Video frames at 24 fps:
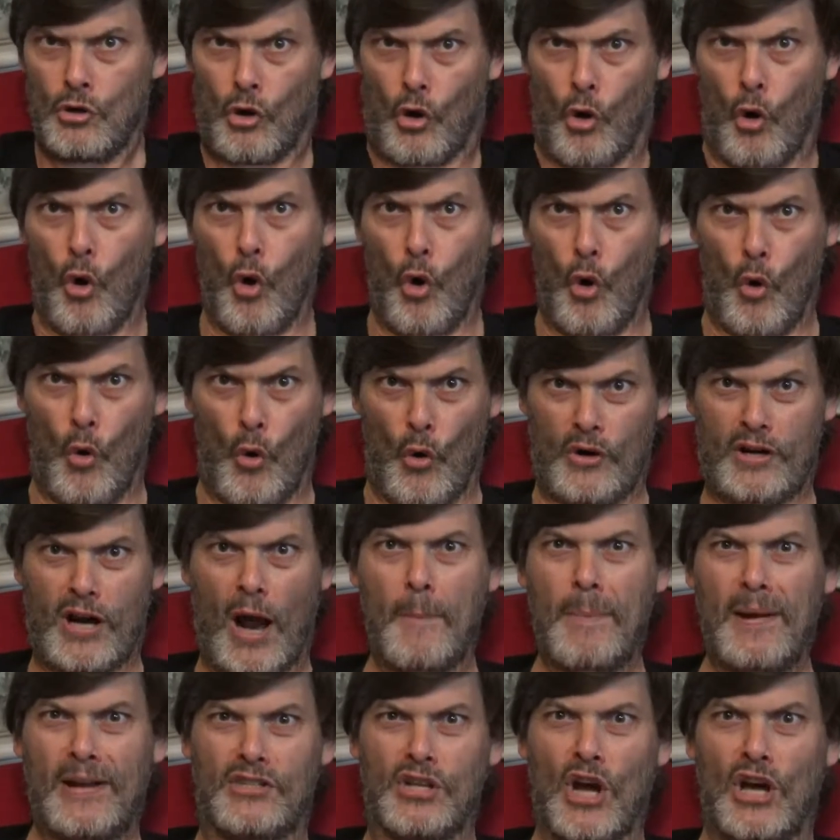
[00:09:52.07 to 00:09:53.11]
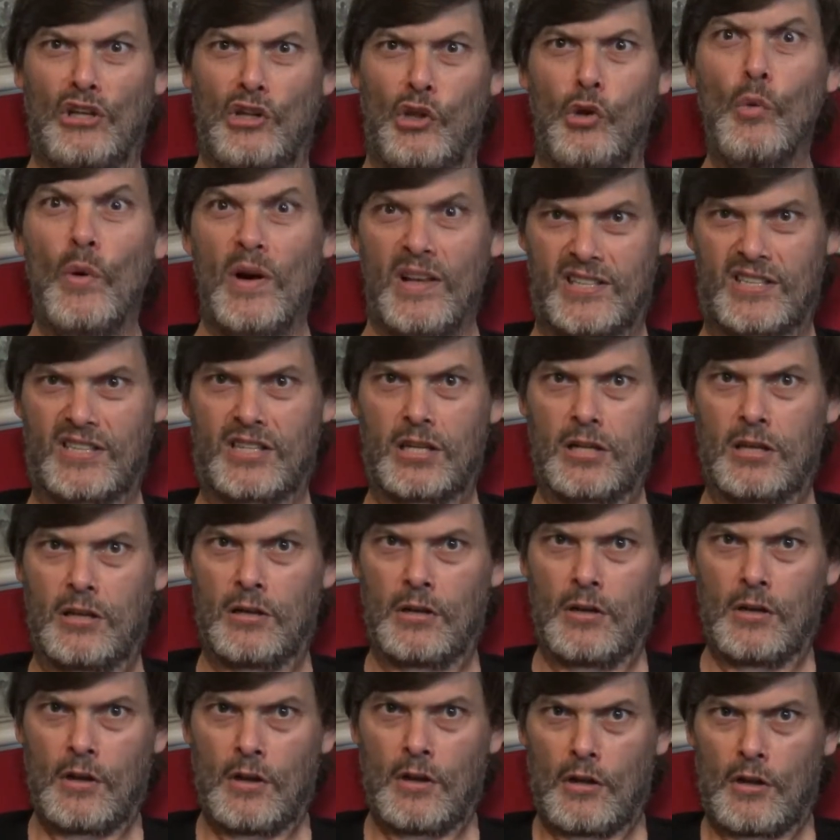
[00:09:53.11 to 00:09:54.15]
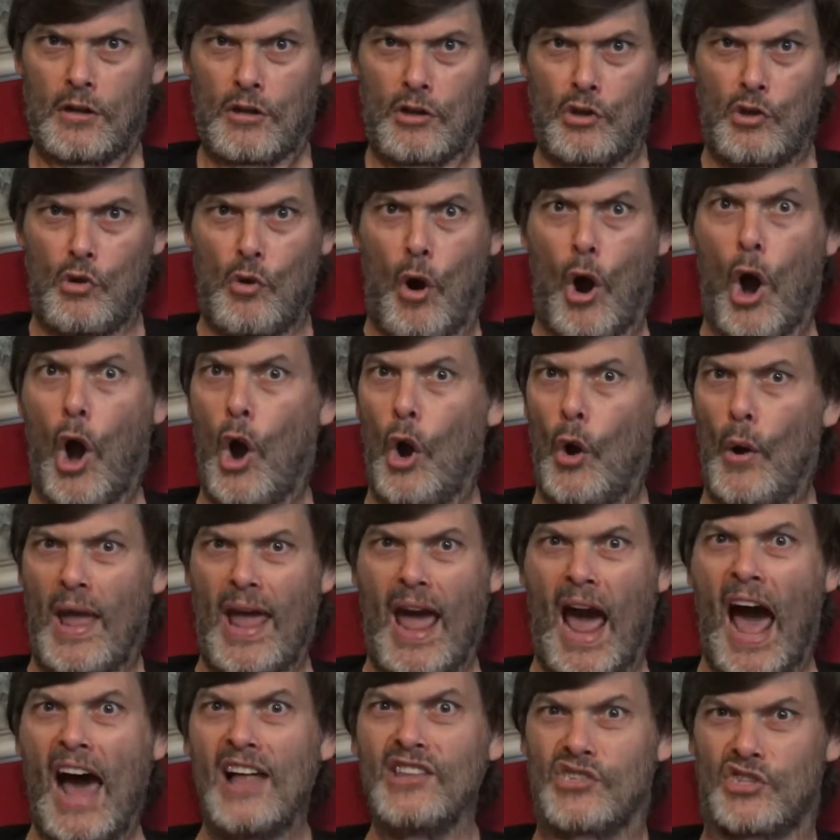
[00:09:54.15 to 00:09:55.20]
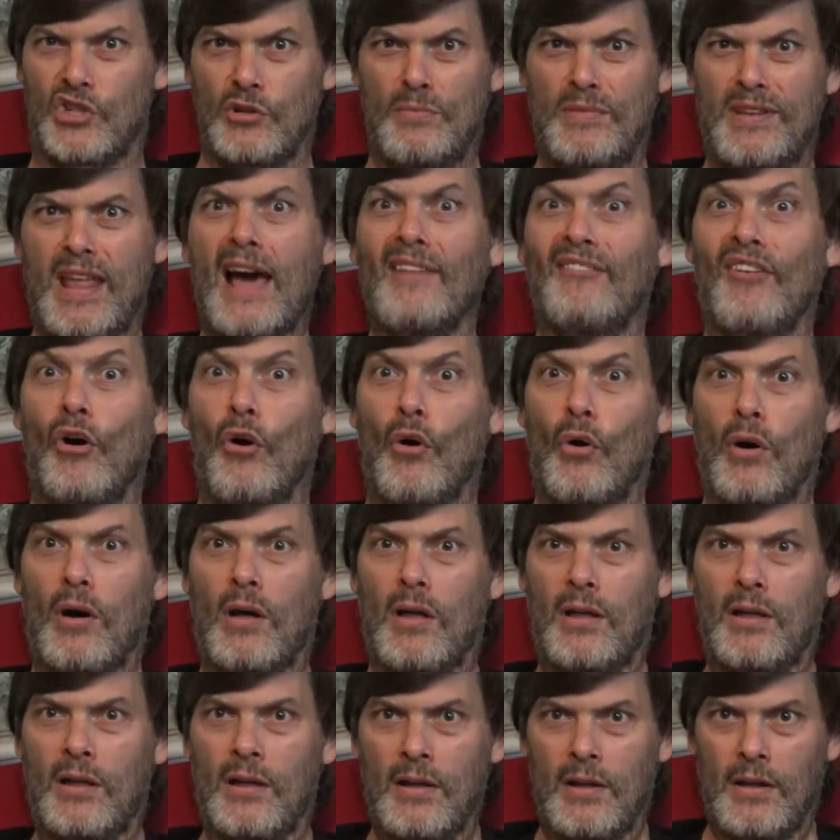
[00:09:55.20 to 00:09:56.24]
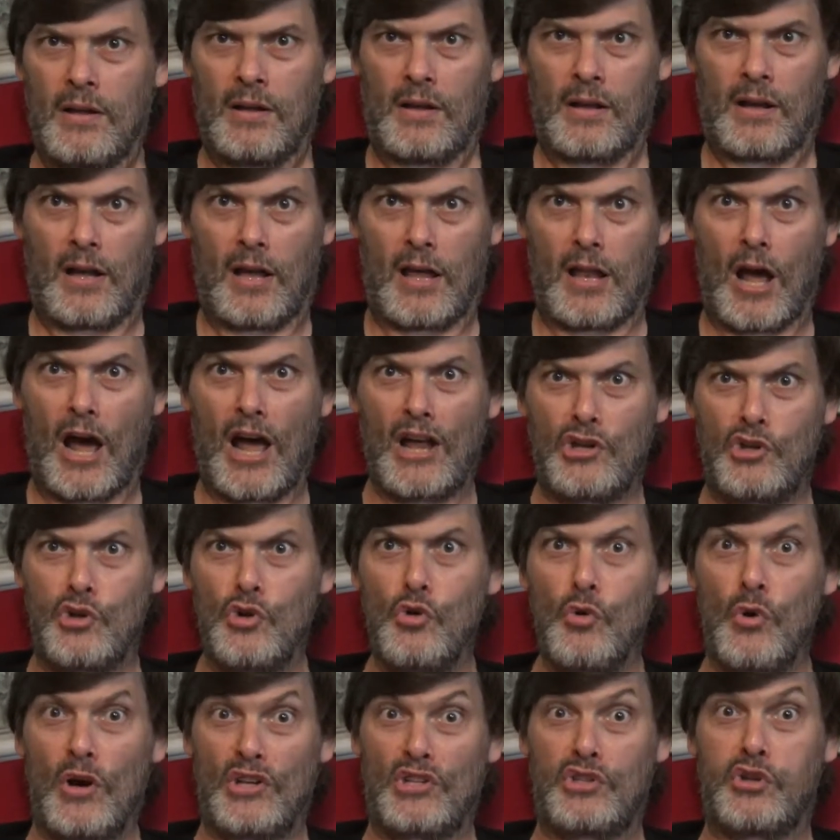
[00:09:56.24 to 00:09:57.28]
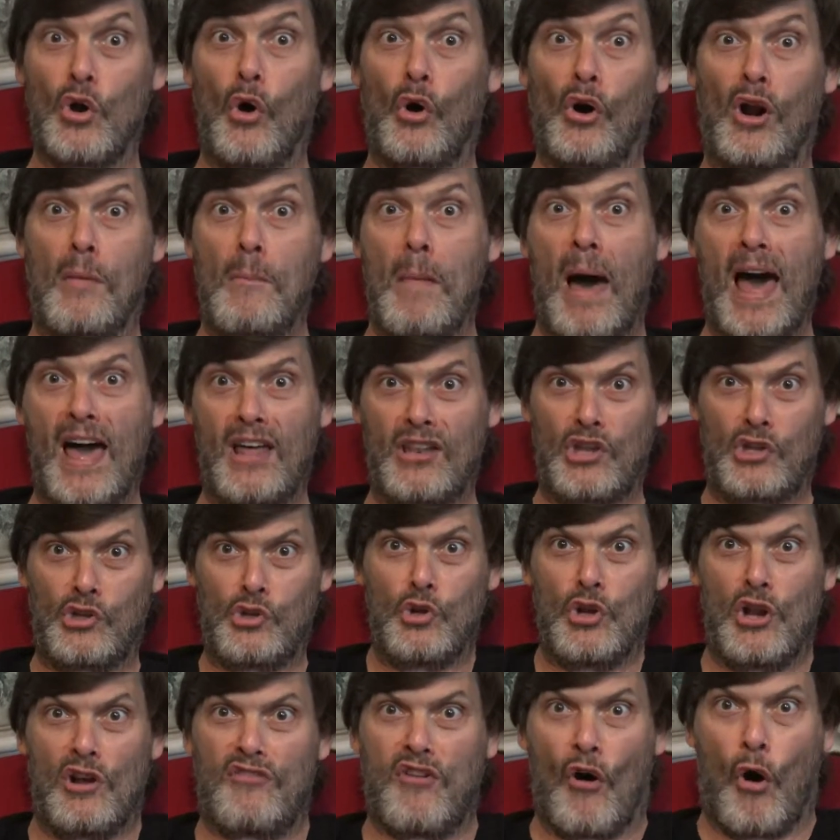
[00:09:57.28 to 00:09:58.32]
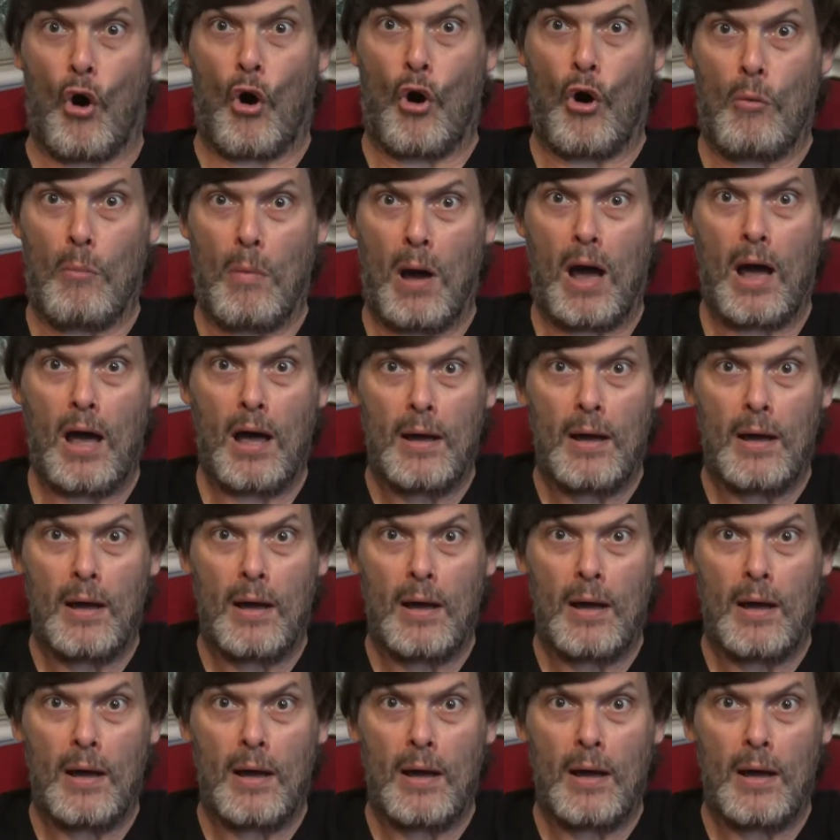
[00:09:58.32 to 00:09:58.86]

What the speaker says: Oh, Capitan Louis, you are a handsome devil, And I do adore a man in uniform.